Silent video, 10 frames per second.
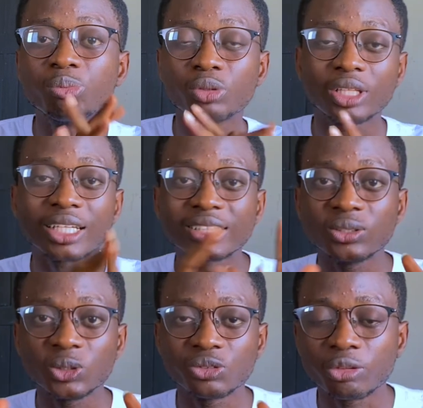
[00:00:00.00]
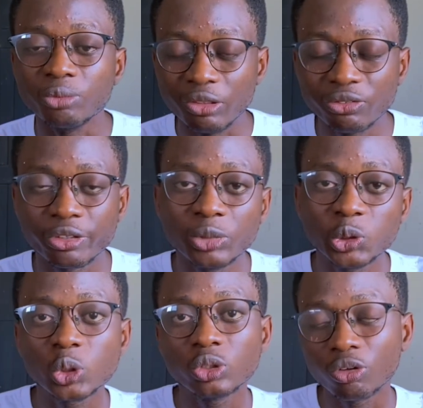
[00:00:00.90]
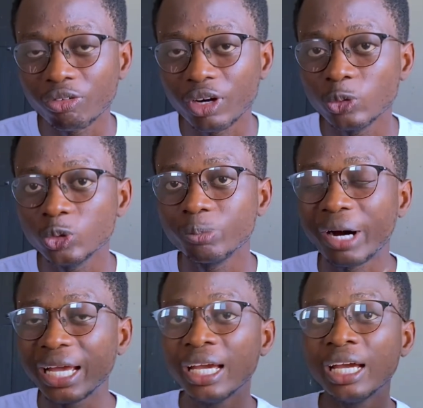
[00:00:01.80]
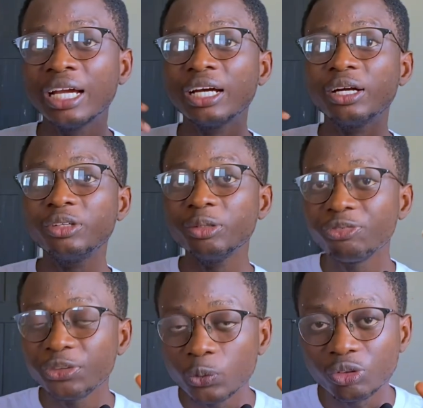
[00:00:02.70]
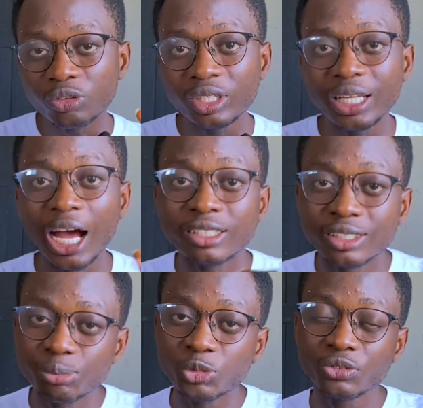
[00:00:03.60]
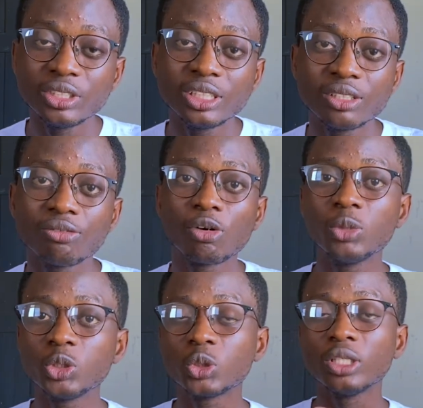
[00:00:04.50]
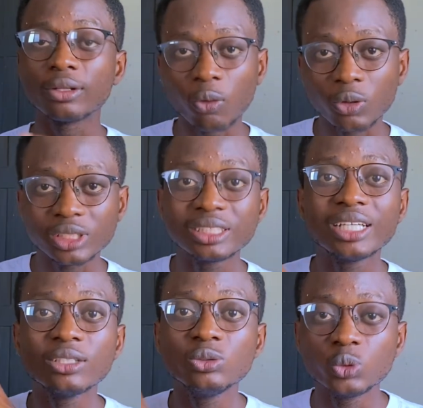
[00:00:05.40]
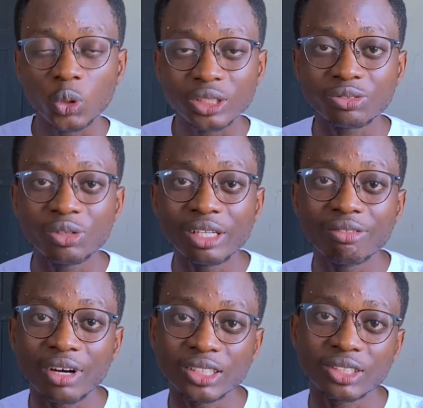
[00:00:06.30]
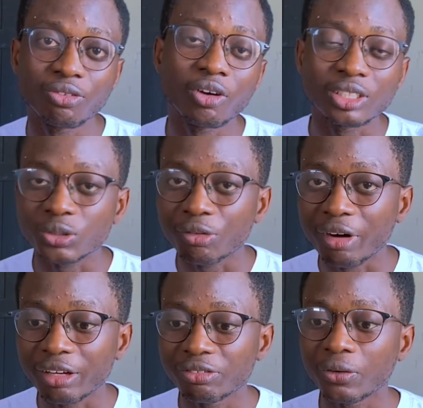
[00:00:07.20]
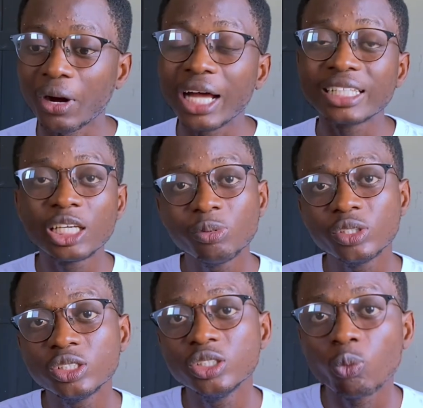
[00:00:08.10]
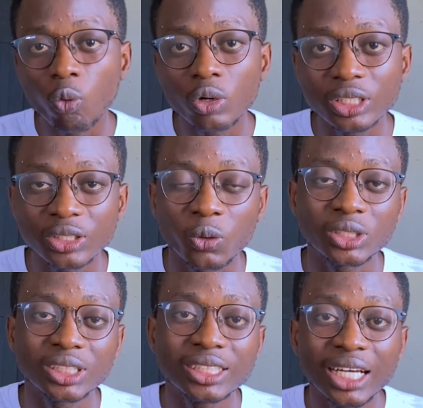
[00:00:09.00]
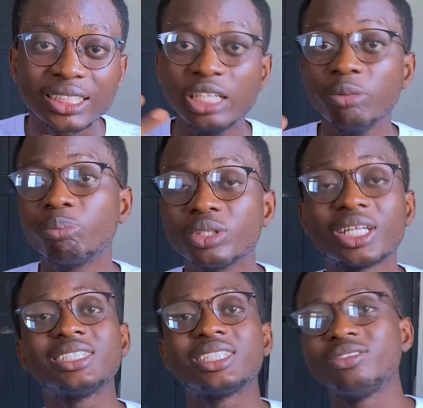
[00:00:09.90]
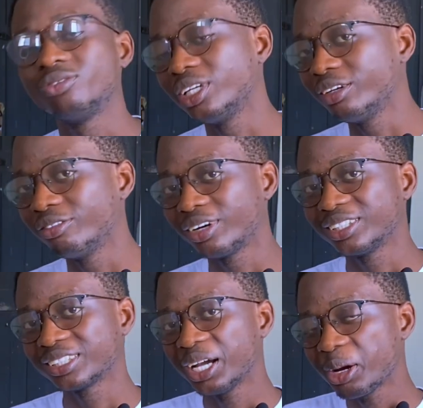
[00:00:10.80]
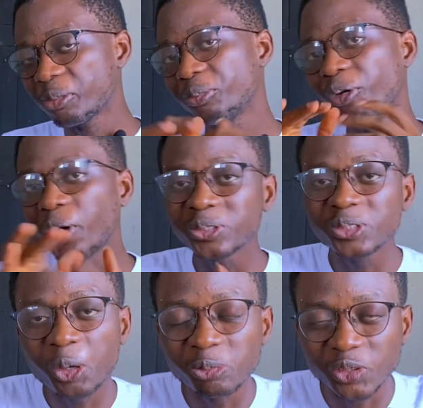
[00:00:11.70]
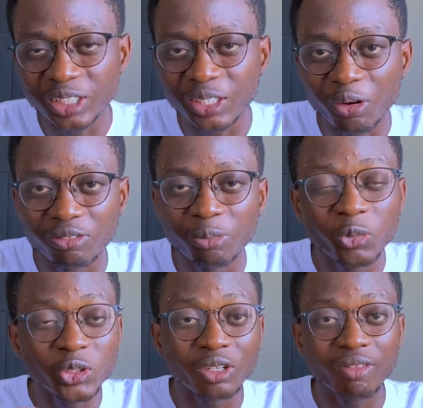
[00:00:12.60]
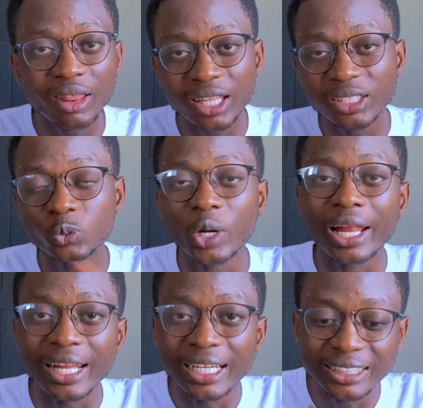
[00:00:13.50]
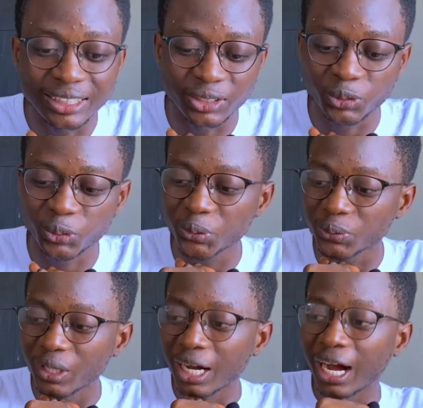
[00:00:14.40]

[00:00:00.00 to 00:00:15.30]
protecting us from information overload by refiltering and removing the information it considers not relevant for our survival and keeping the one it considers important and relevant. But also come to think of it, most of the things we are learning in school